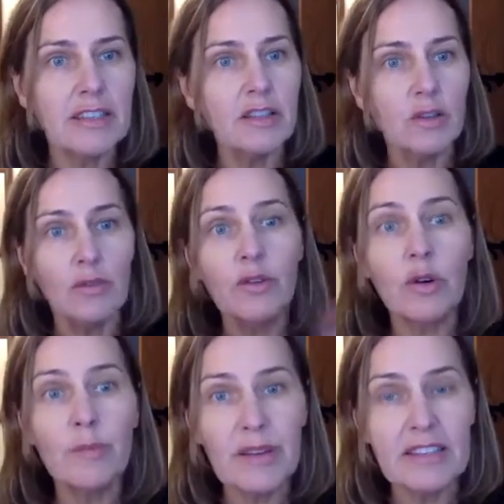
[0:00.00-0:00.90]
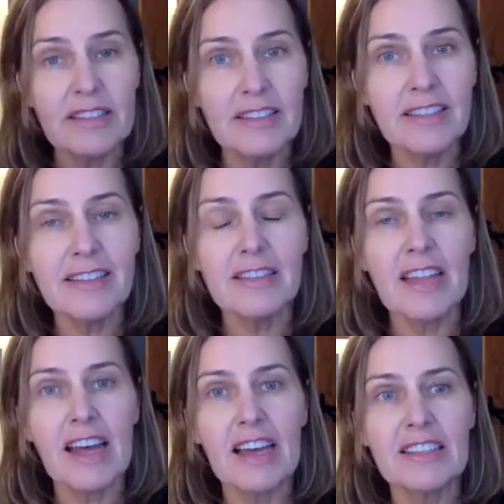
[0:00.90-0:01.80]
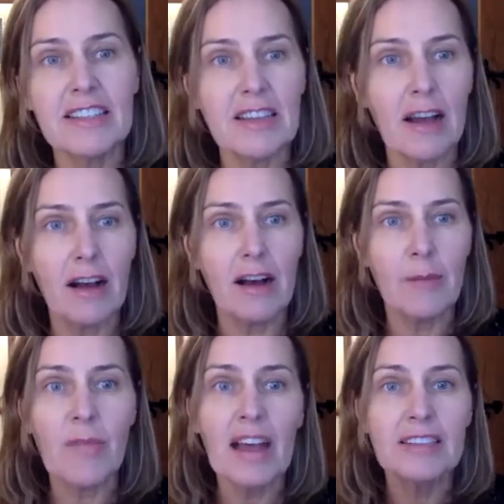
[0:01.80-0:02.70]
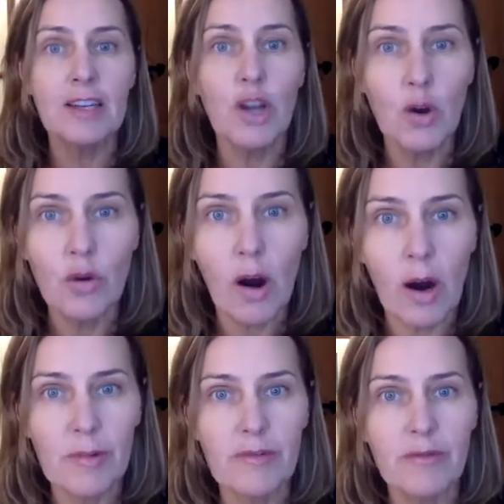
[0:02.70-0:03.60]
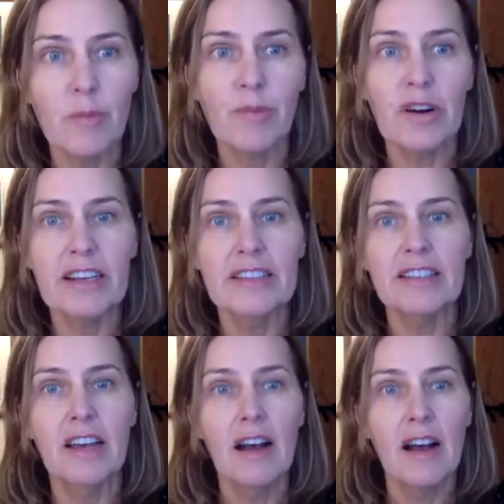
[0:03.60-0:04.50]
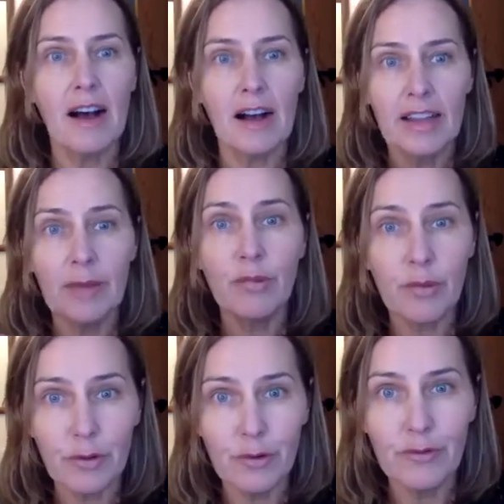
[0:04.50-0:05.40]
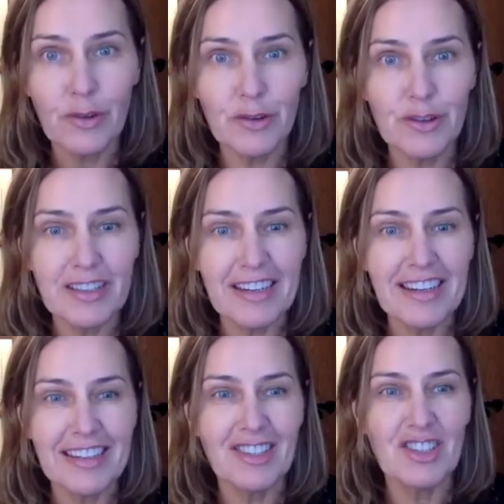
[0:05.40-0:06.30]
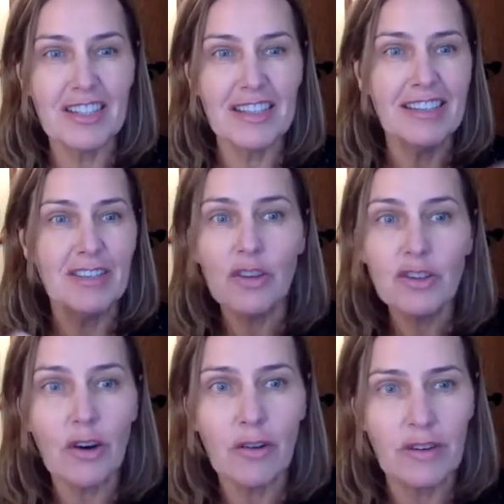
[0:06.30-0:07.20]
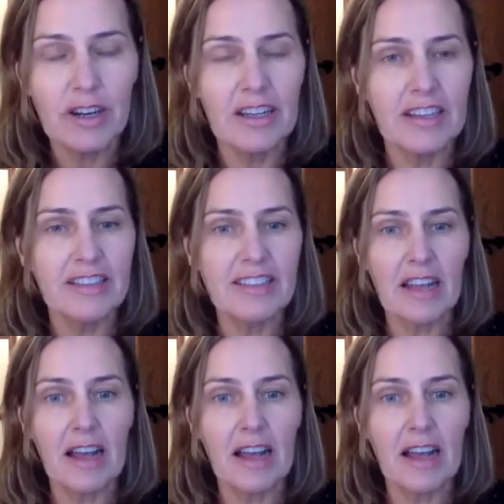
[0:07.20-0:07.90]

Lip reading: so if you're a business that has a low carbon footprint, can prove good ESG, good governance,